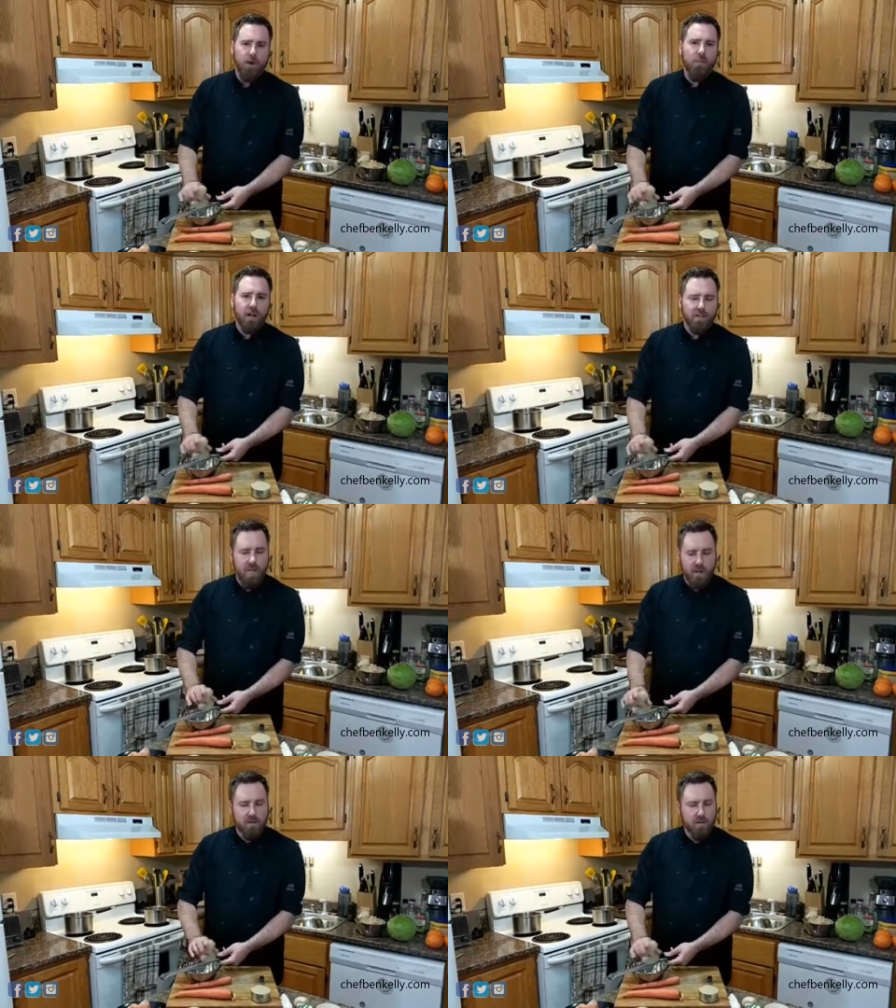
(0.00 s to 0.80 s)
We're at about
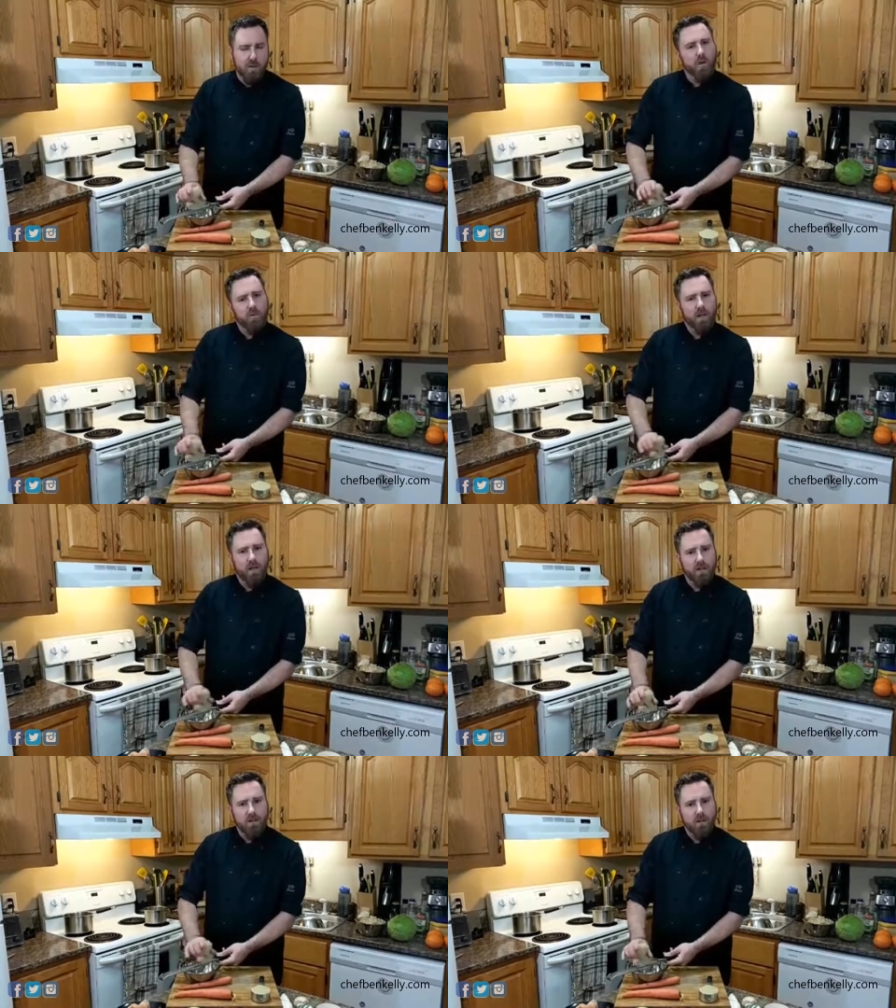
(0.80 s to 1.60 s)
a tablespoon. We
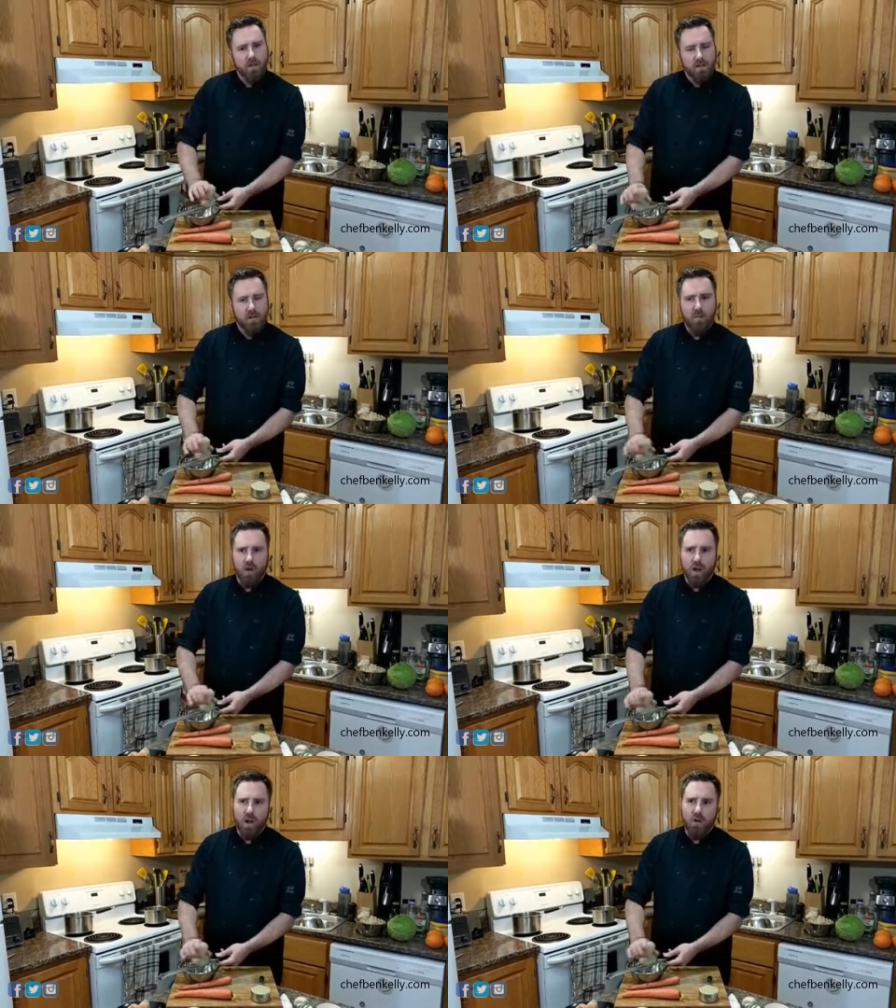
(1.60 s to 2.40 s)
got a little
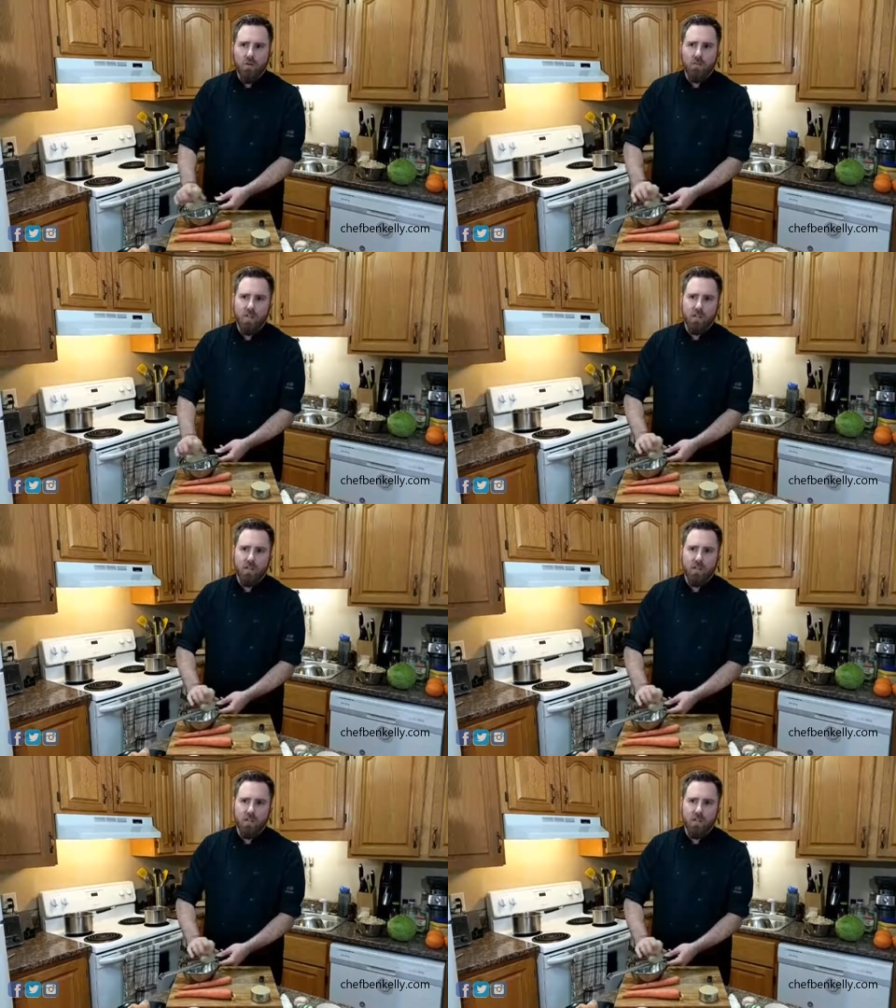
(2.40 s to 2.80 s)
more to go.